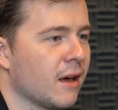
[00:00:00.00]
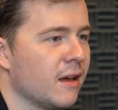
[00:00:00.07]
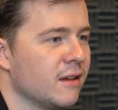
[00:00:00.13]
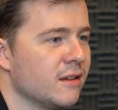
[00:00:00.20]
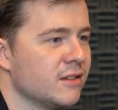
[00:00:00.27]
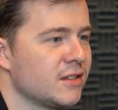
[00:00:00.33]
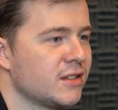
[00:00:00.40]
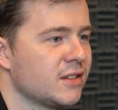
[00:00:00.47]

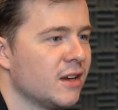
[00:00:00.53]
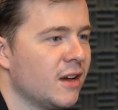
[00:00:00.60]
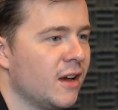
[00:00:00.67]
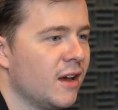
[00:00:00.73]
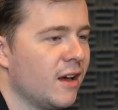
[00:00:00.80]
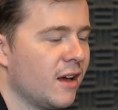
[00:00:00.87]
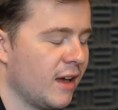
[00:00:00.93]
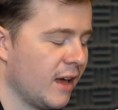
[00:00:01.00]
Because
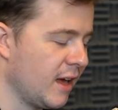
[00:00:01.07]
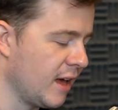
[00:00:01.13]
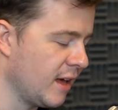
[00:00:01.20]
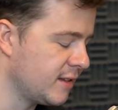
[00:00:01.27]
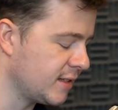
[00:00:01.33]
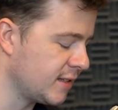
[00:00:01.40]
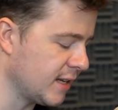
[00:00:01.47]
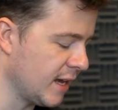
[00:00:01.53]

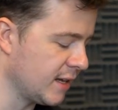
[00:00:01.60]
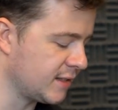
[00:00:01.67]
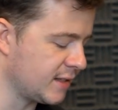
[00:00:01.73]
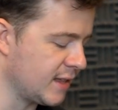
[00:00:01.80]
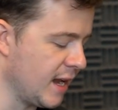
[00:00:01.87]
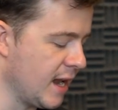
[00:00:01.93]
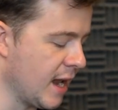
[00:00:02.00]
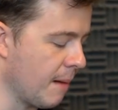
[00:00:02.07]
it's
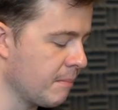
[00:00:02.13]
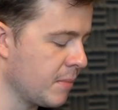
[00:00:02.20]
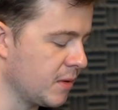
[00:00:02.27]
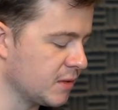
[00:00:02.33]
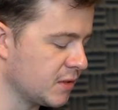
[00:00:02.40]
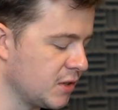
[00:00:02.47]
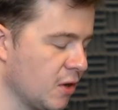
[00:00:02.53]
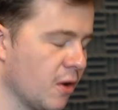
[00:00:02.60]
the
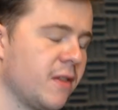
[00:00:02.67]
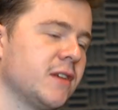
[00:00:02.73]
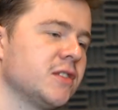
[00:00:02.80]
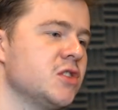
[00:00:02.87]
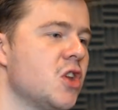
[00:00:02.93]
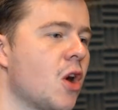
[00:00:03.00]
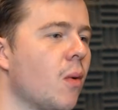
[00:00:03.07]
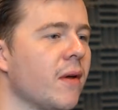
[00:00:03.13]
numbers, there's
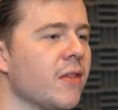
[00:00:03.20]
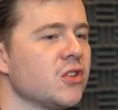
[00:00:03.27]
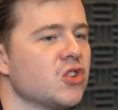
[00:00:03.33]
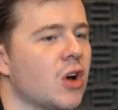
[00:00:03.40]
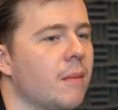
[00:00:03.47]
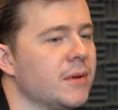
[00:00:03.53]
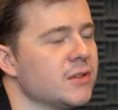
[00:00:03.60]
no other job.